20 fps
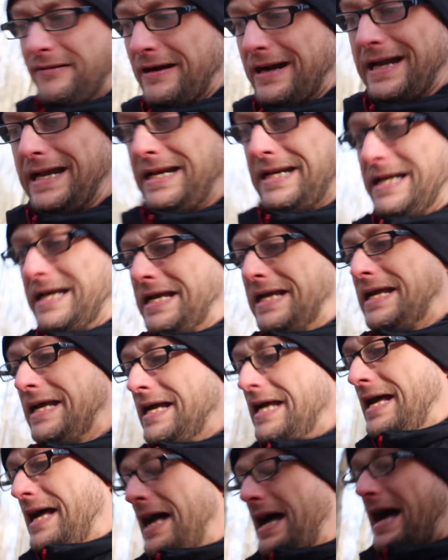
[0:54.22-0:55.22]
right,
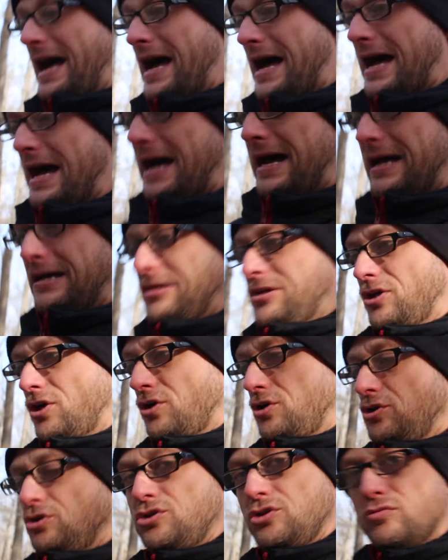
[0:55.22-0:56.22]
you know,
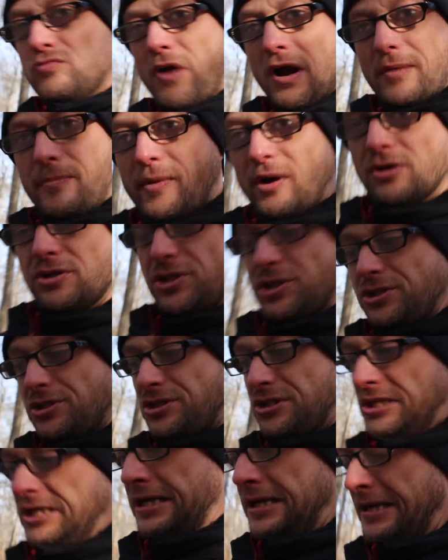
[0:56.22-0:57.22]
you do Ruck
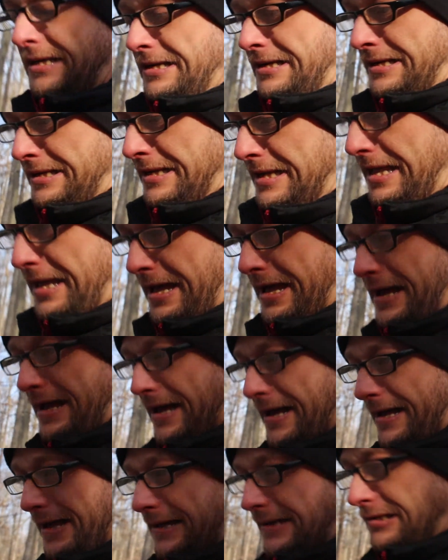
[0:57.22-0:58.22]
Marches.
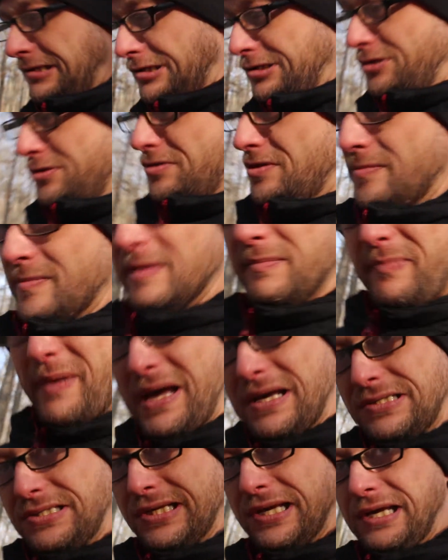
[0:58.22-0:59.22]
You do them in
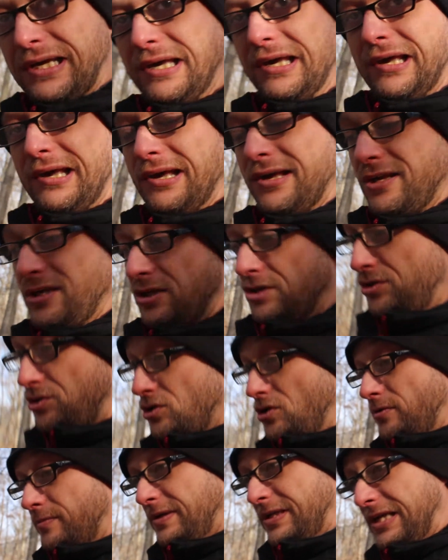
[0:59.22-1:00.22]
basic, you
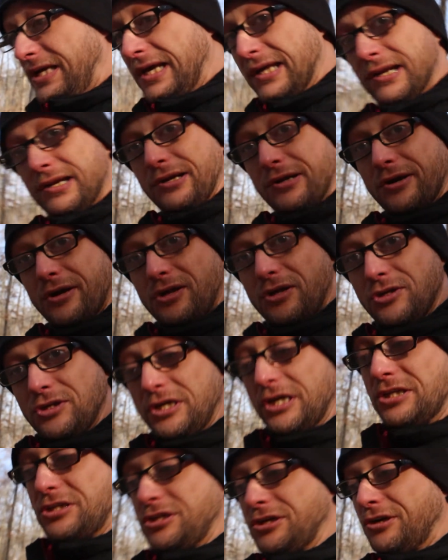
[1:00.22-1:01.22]
do them when you get
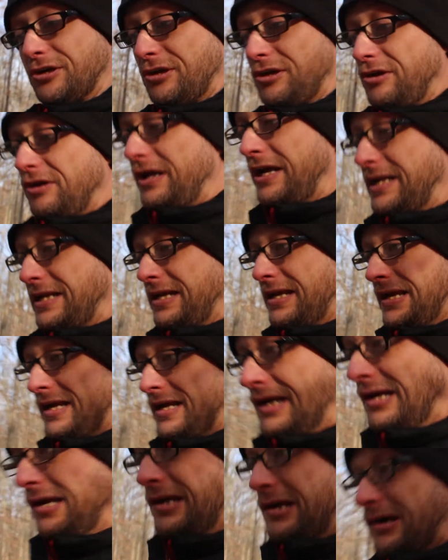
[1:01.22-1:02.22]
to your unit.
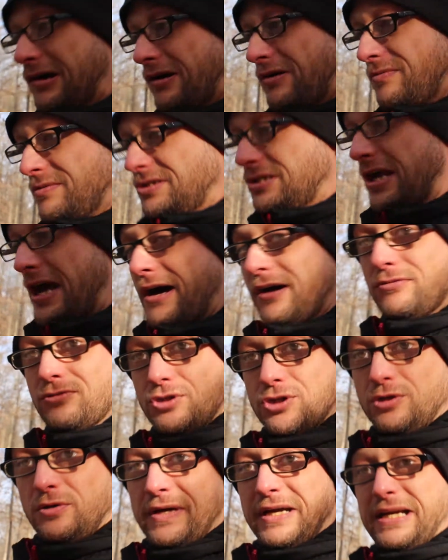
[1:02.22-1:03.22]
You're always
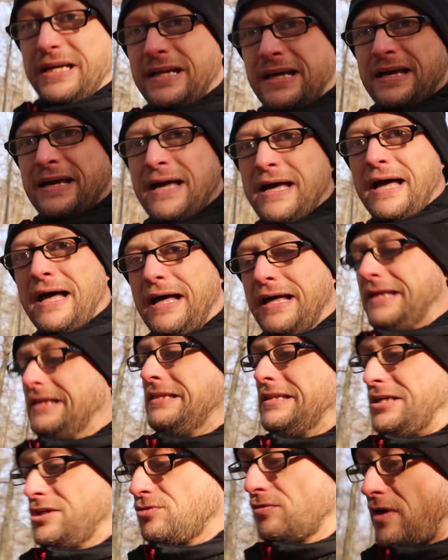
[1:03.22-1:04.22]
out doing
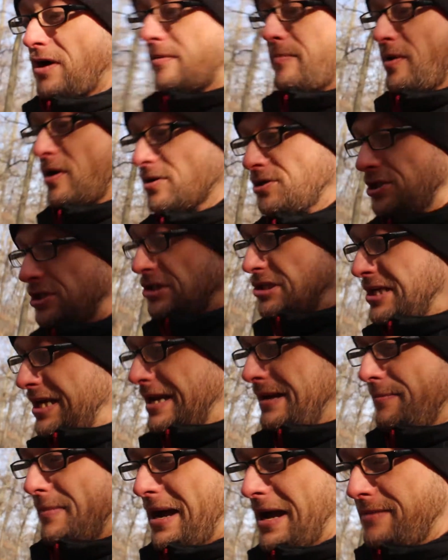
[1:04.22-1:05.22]
these Ruck Marches,
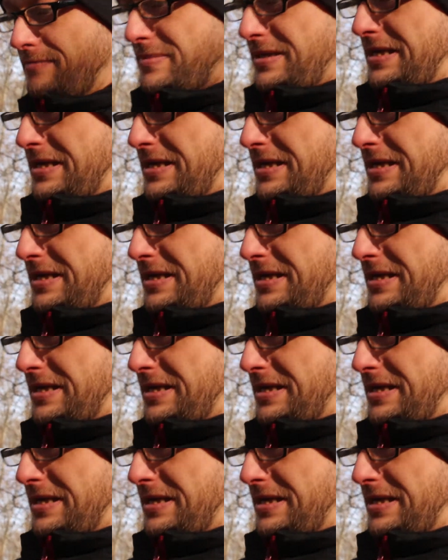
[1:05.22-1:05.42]
and it might